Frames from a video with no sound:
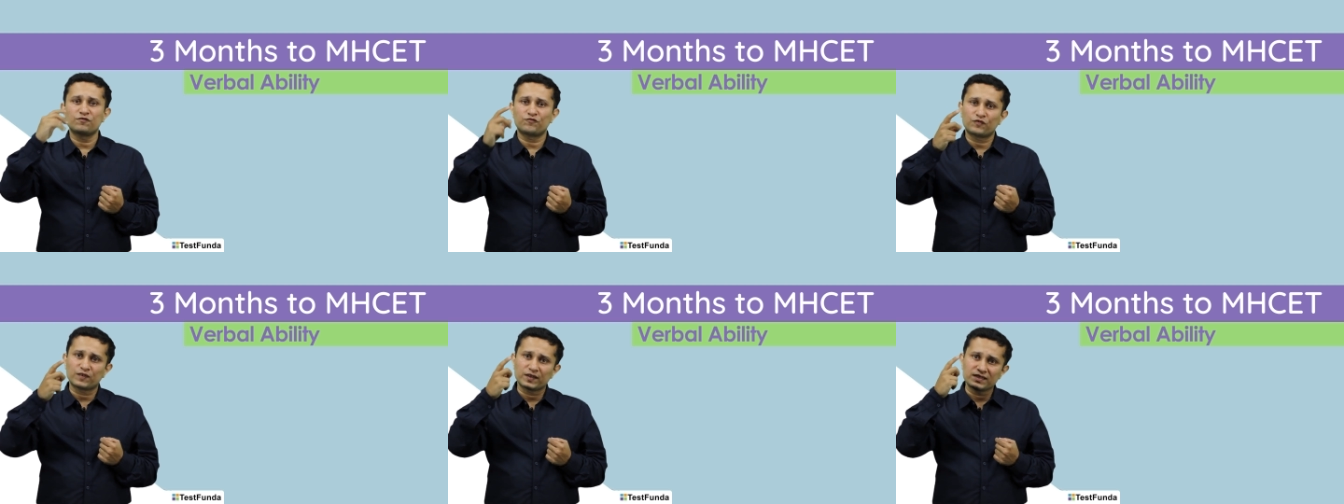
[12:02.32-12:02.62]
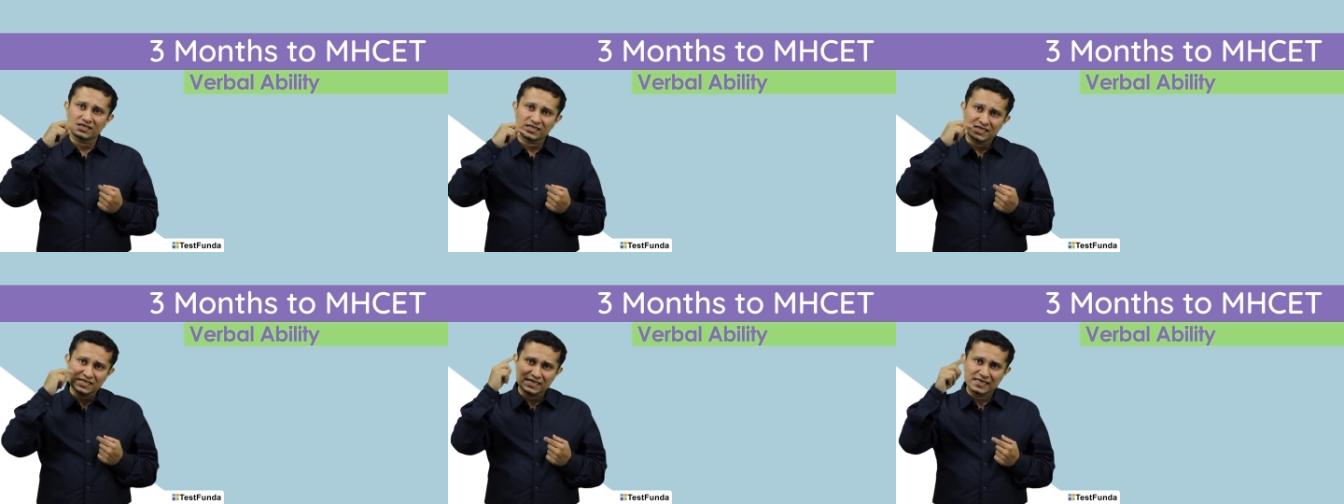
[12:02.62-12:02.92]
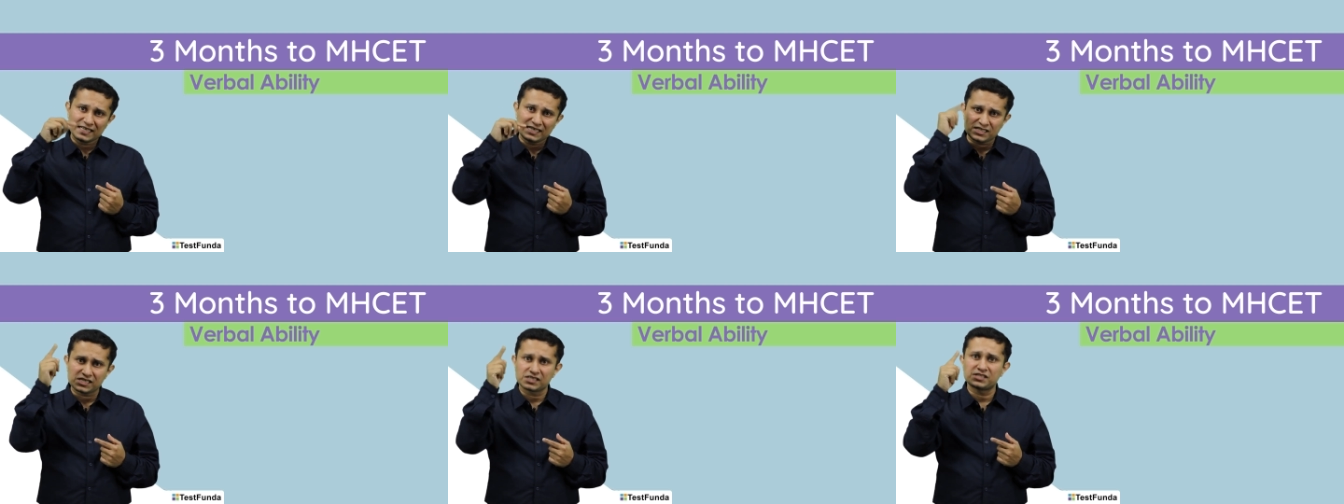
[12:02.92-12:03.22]
difference in
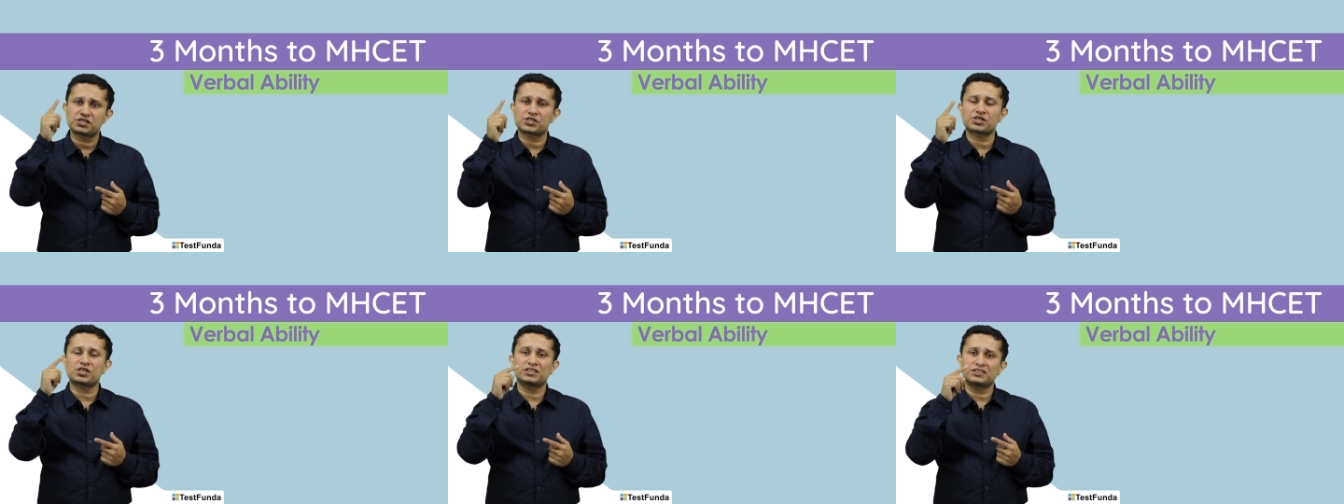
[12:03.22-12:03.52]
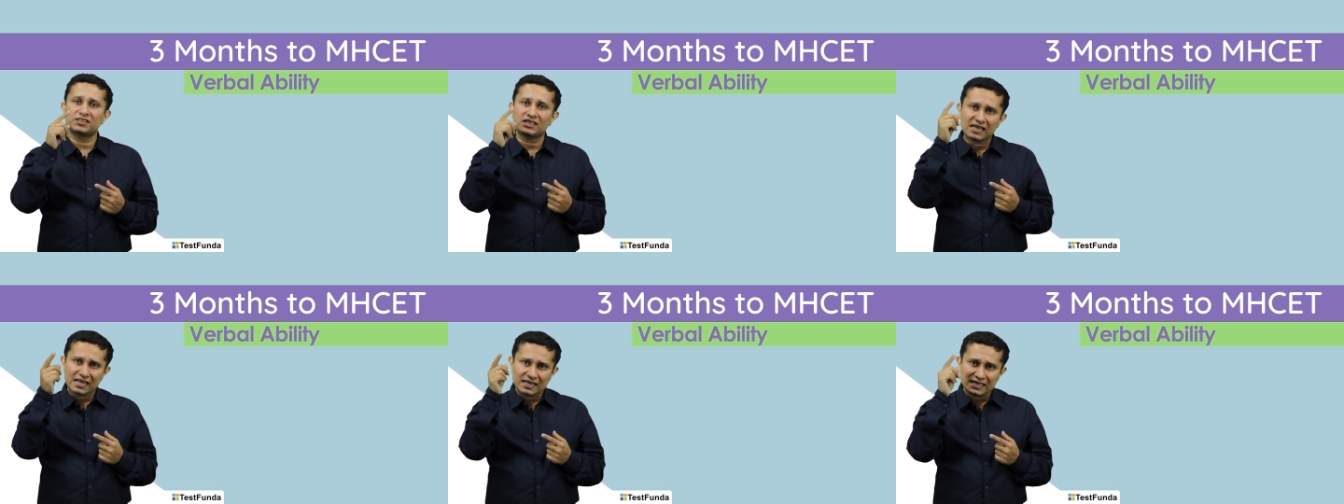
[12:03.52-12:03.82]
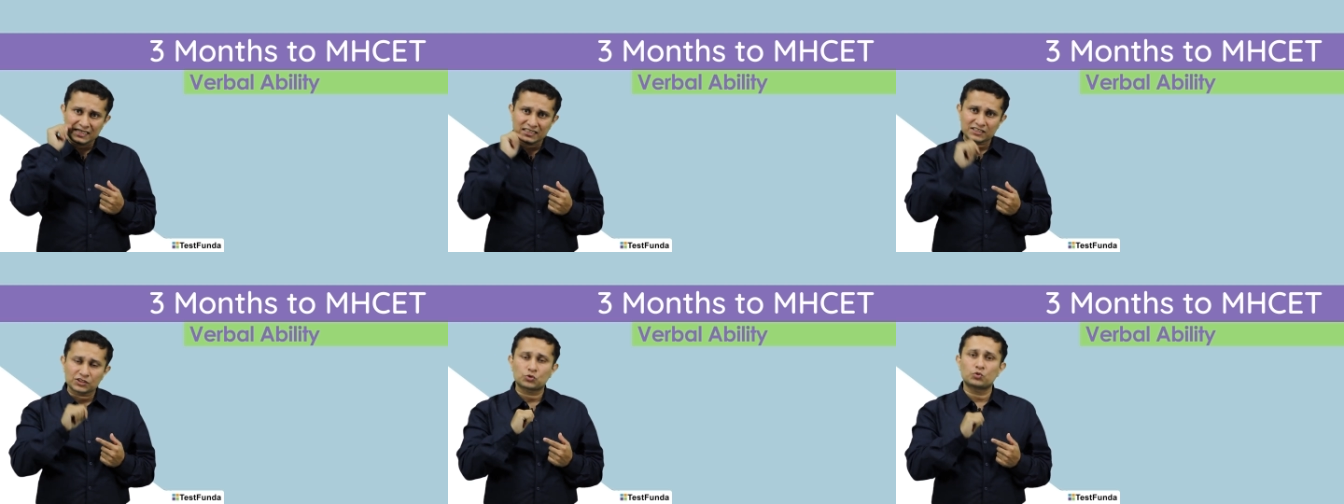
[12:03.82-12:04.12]
each instruction and
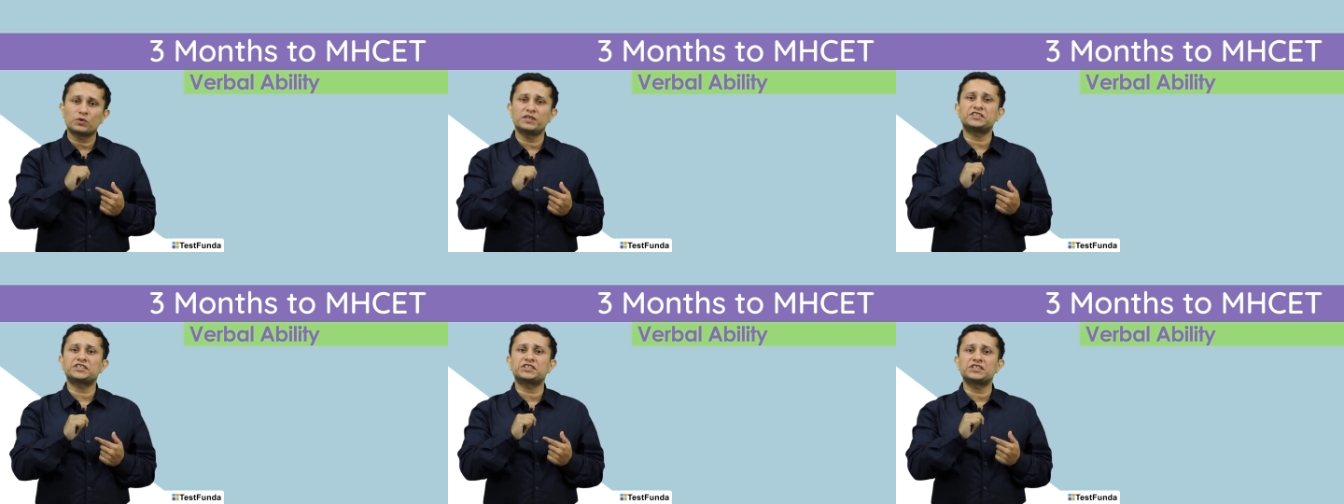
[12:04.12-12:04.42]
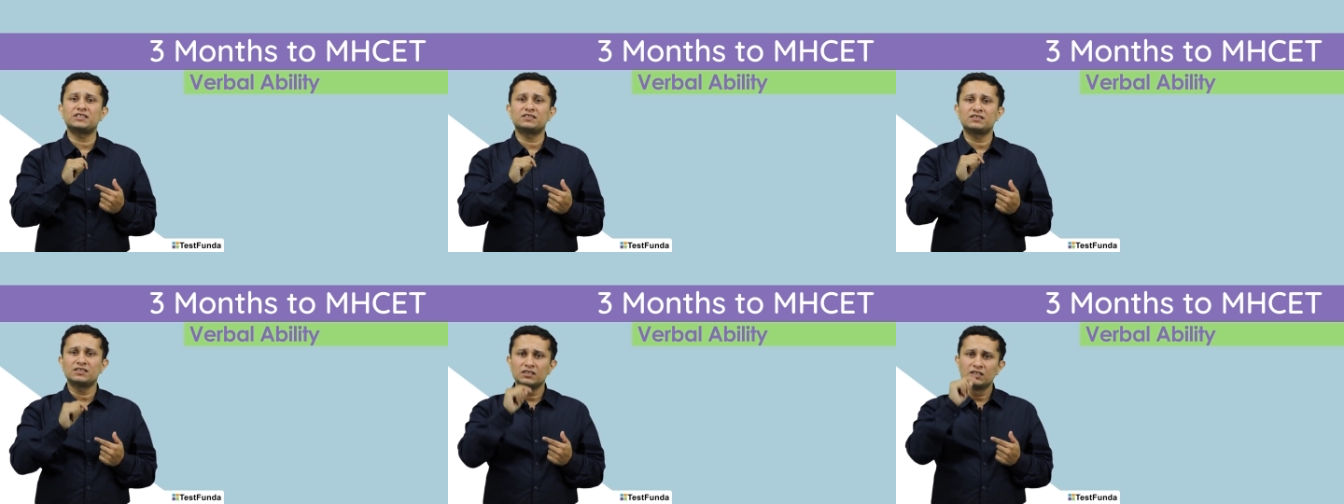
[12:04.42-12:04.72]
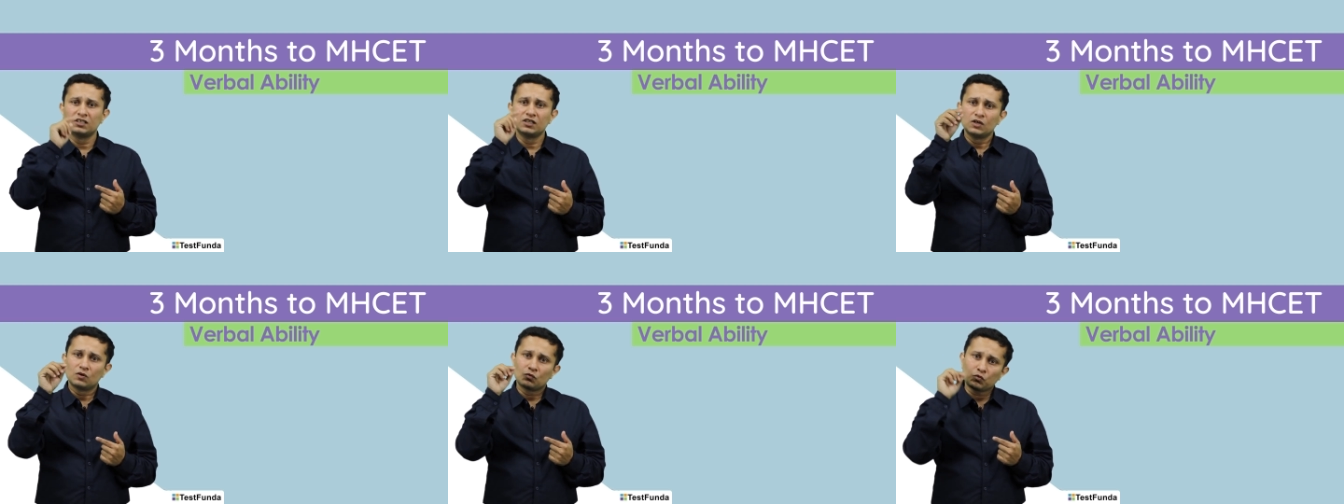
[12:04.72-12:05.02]
each
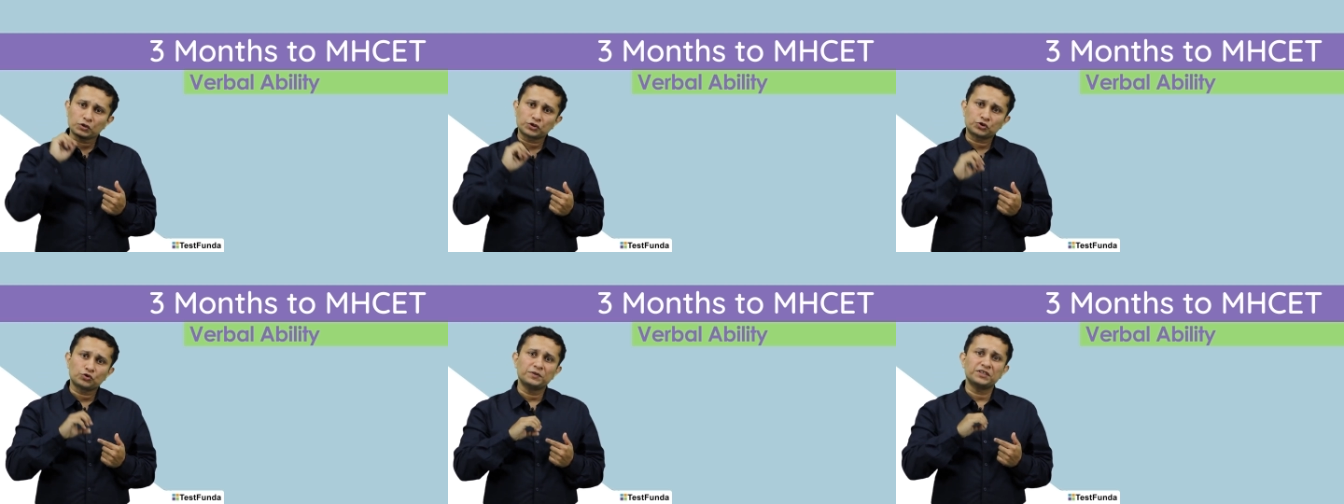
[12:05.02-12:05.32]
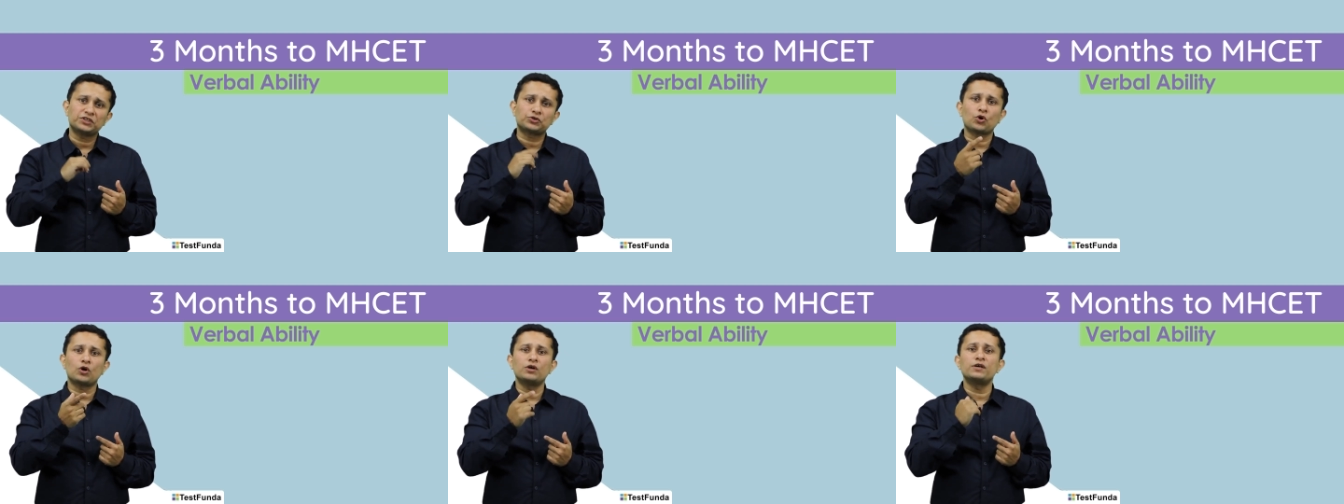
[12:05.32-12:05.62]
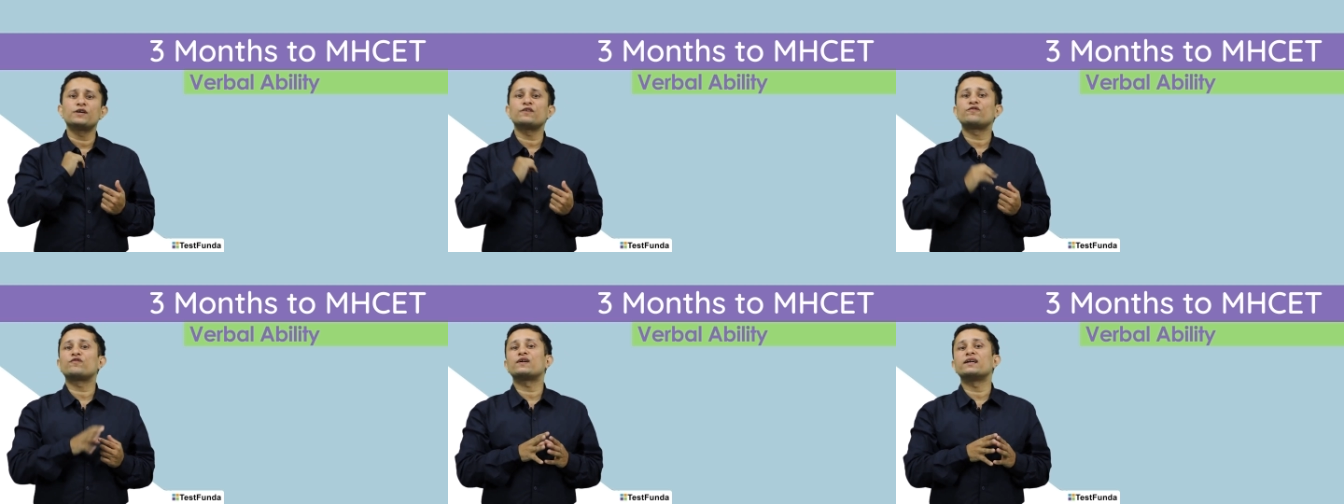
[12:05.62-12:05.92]
question was to be
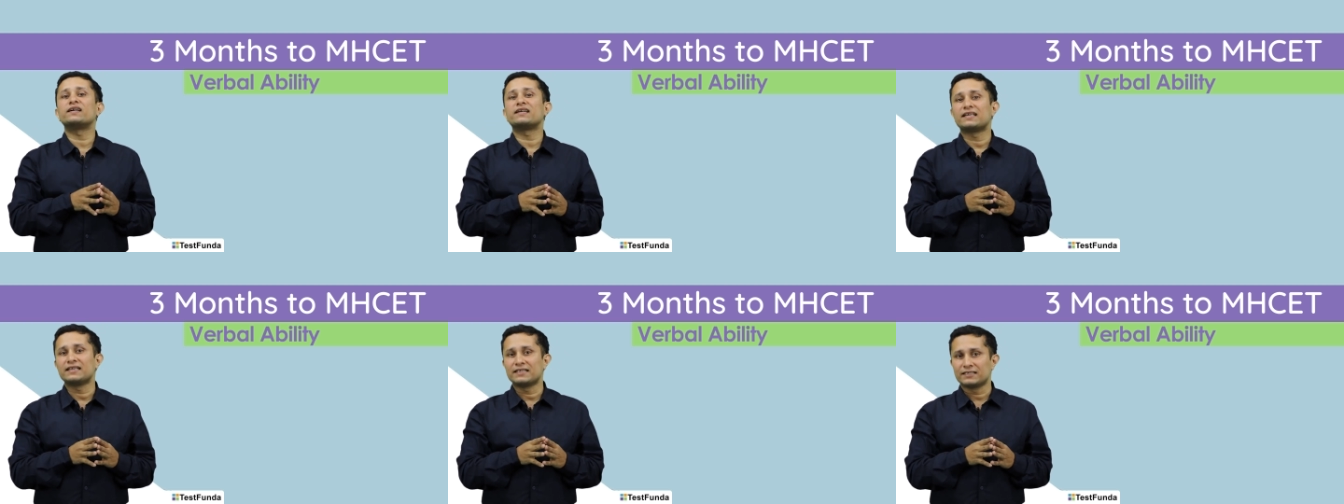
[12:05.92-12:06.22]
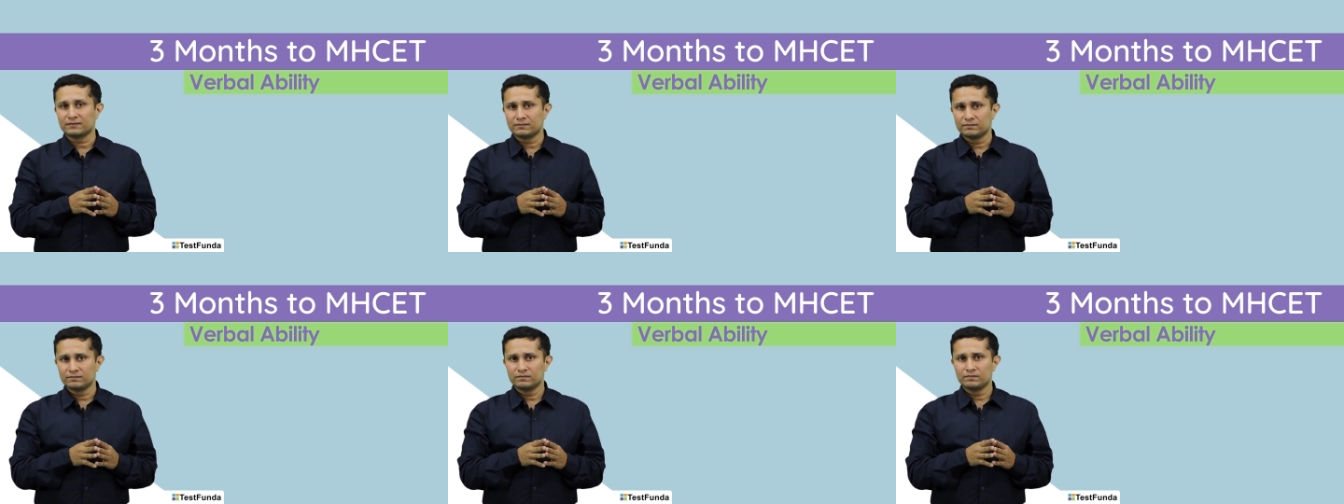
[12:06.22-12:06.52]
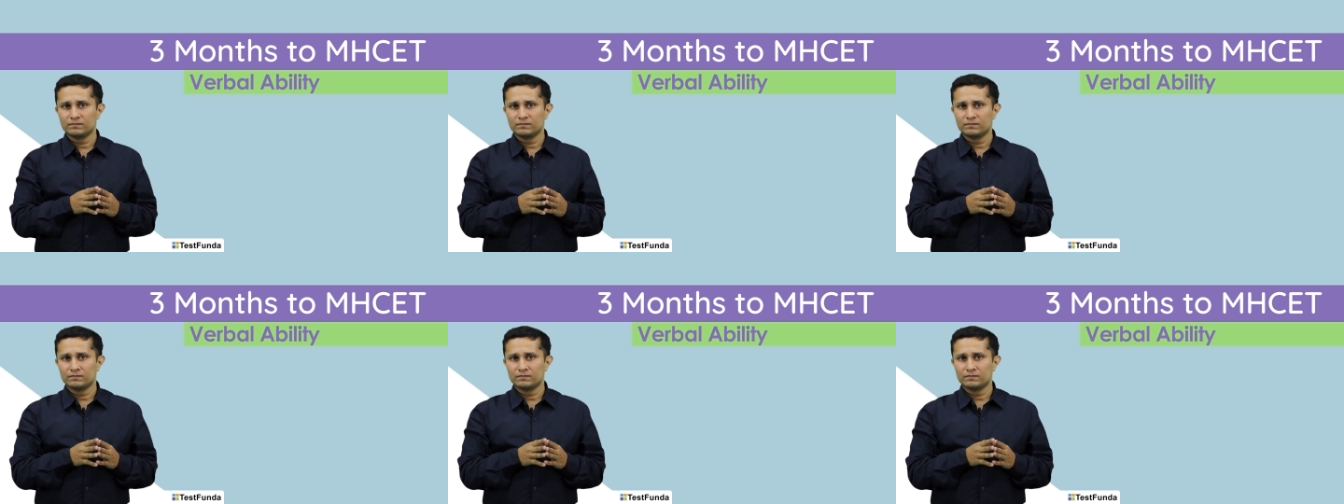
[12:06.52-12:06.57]
solved differently.